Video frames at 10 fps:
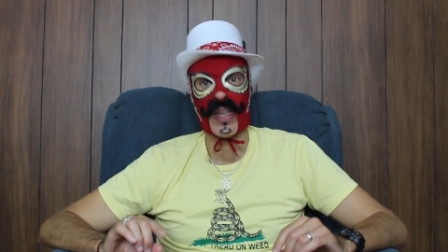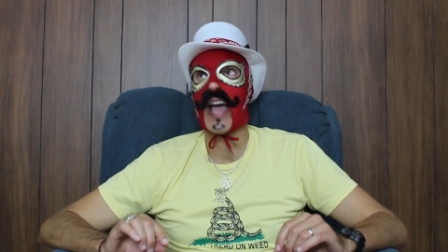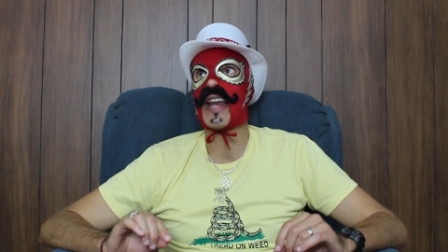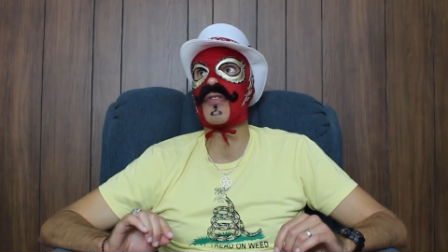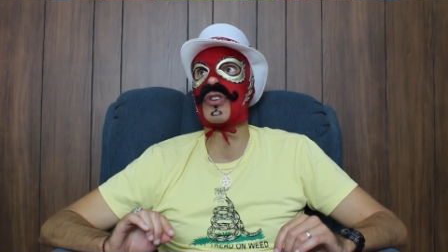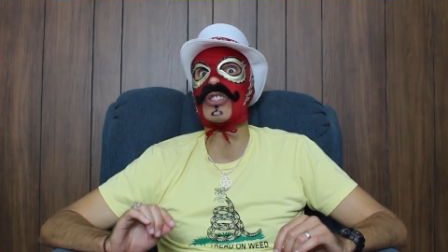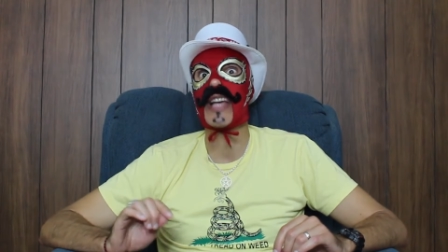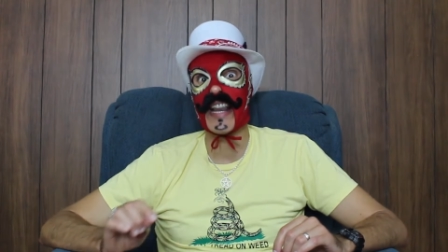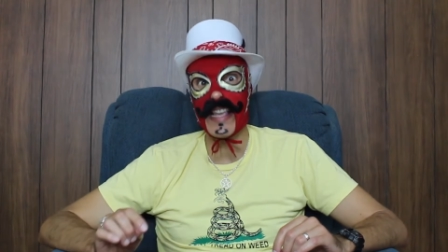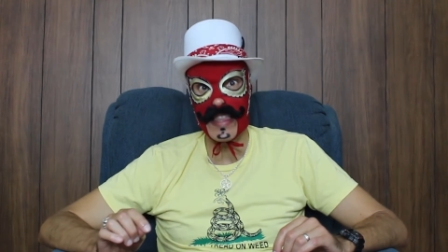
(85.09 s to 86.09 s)
And if there's
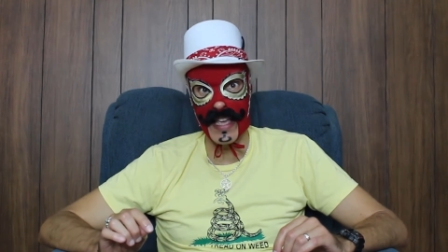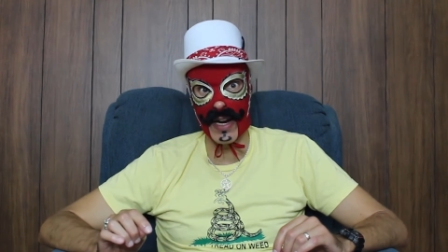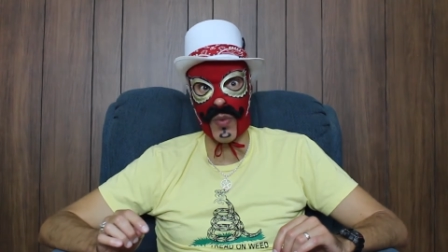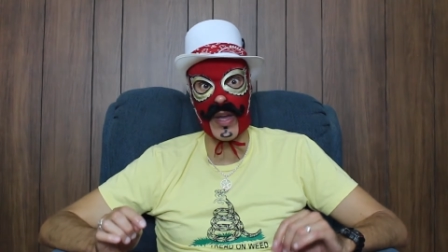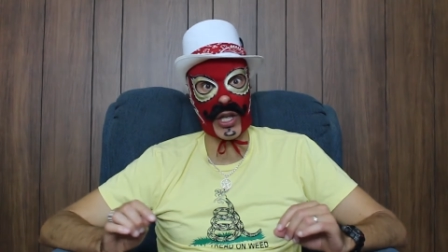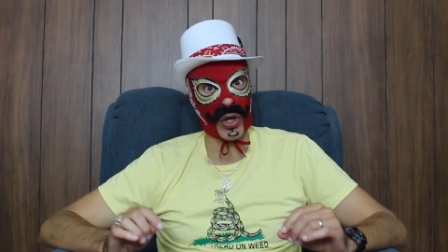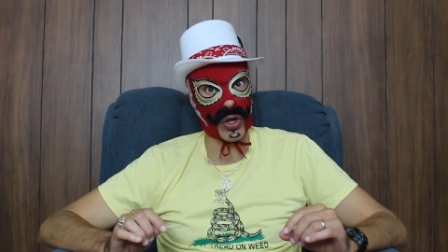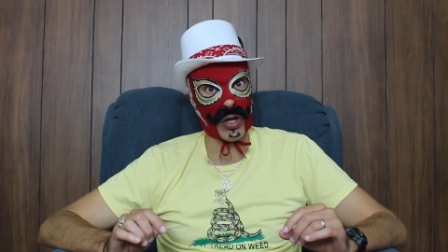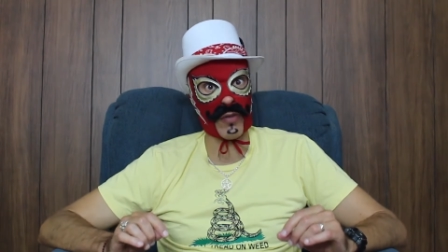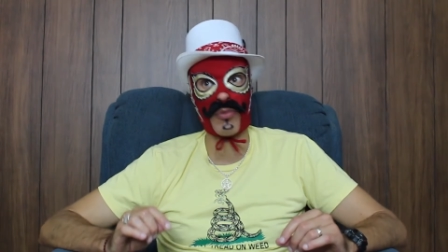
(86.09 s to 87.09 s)
anything we could
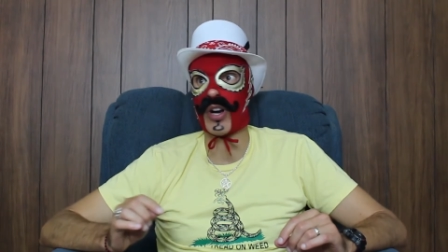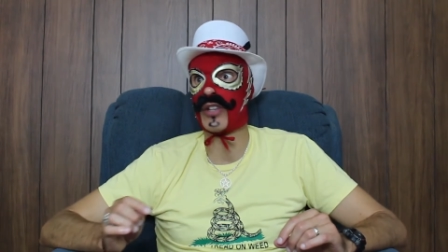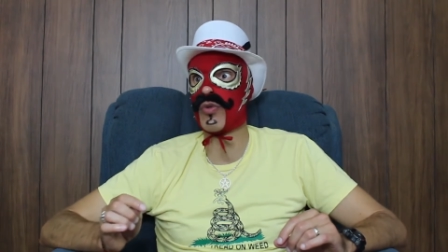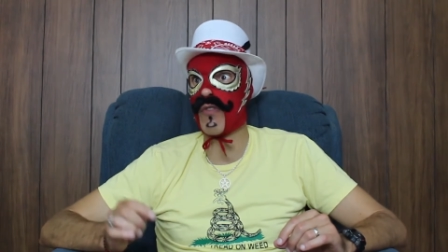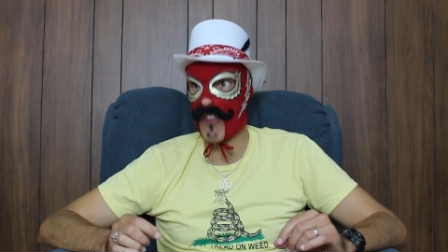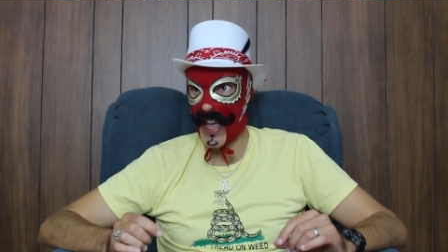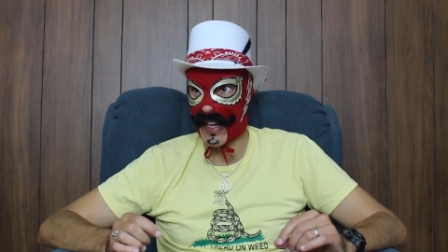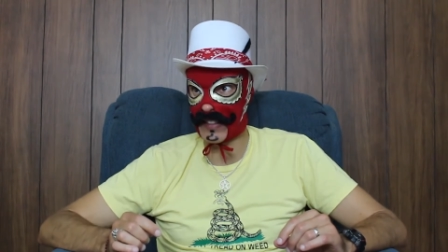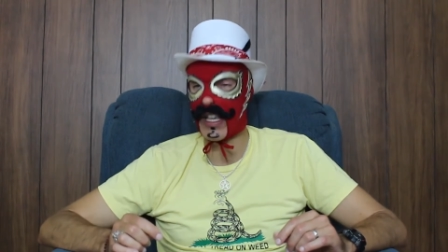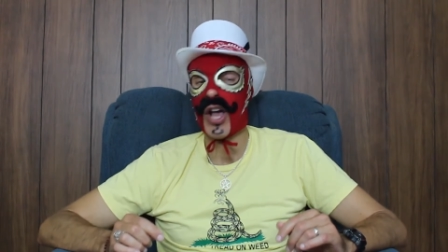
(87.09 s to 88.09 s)
learn from trying to
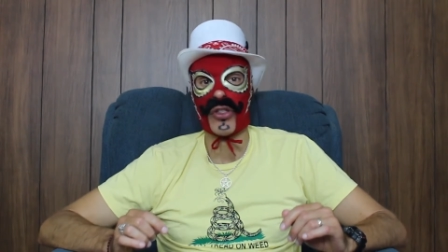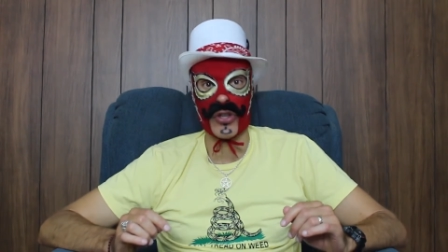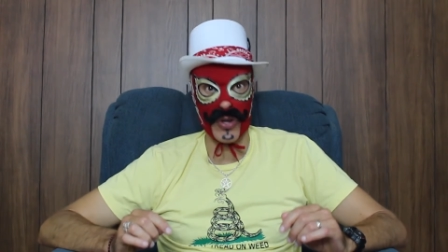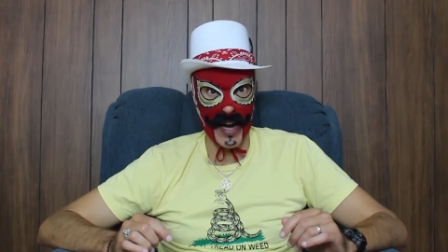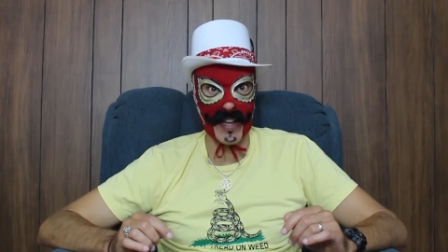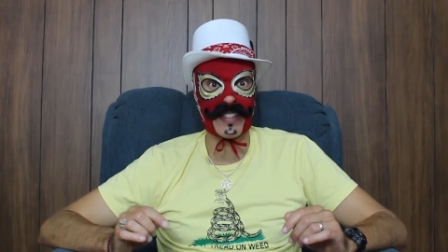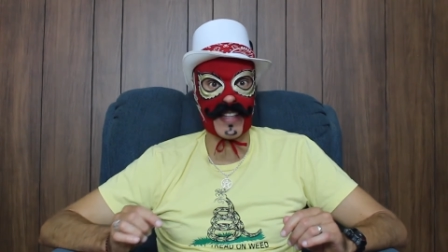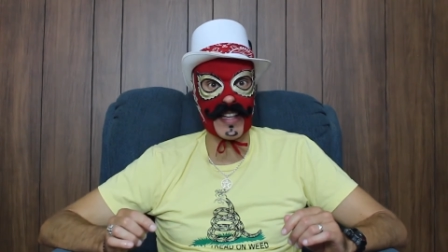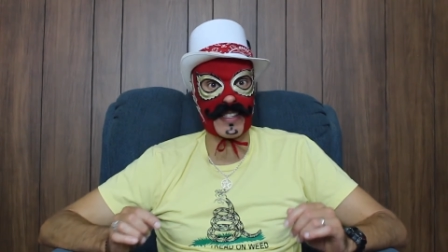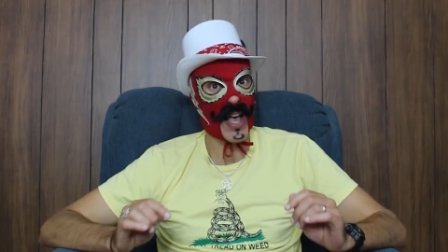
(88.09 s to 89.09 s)
fix the United
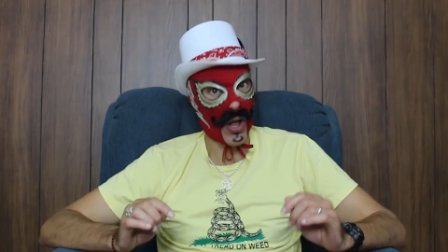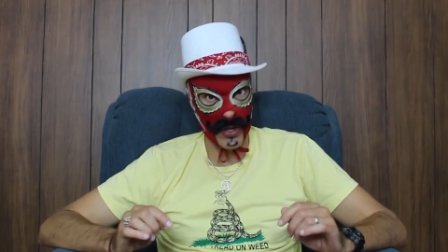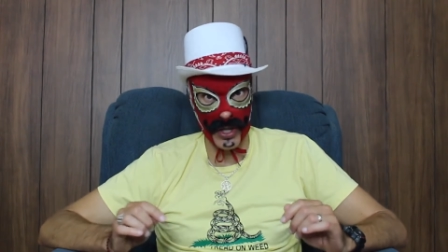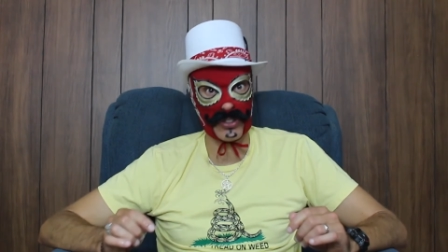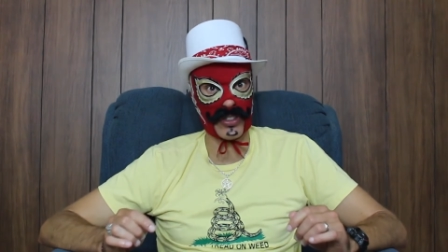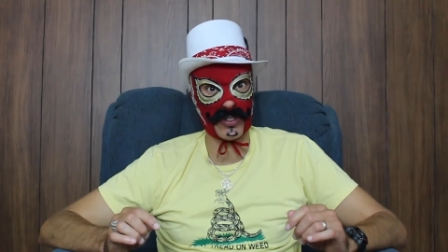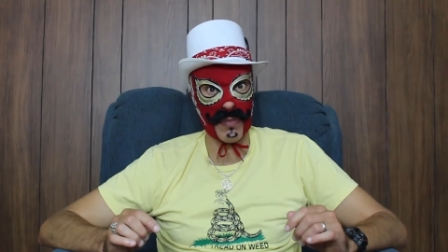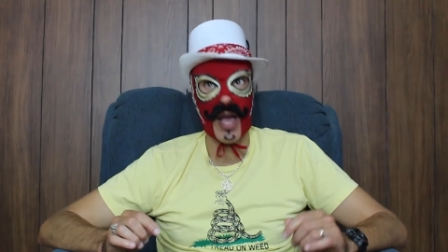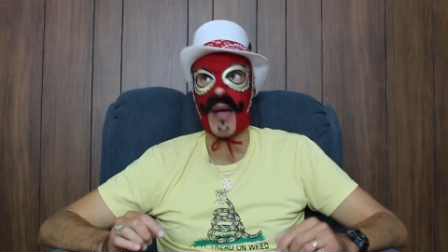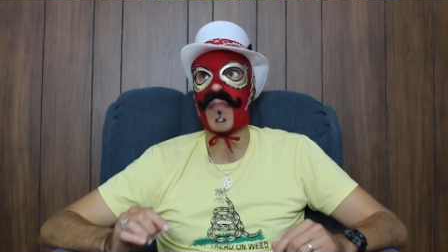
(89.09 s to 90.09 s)
States healthcare
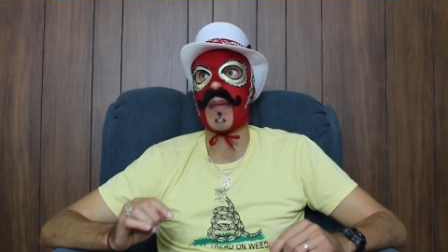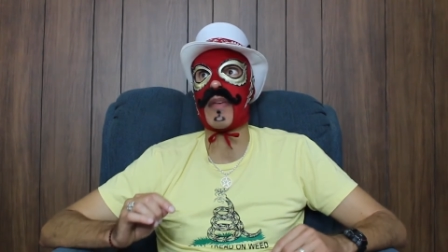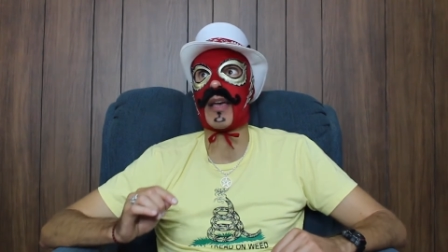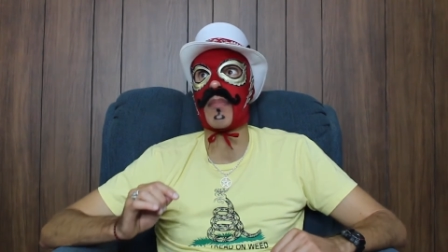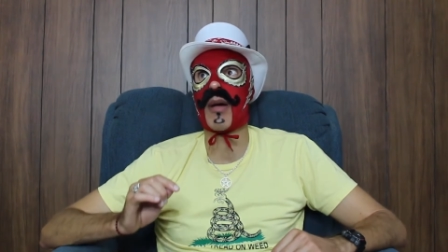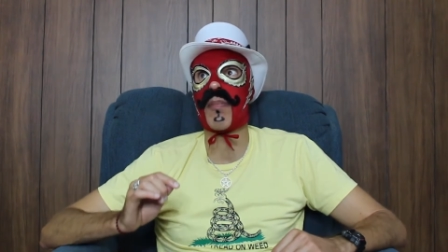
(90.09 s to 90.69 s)
system, maybe it can be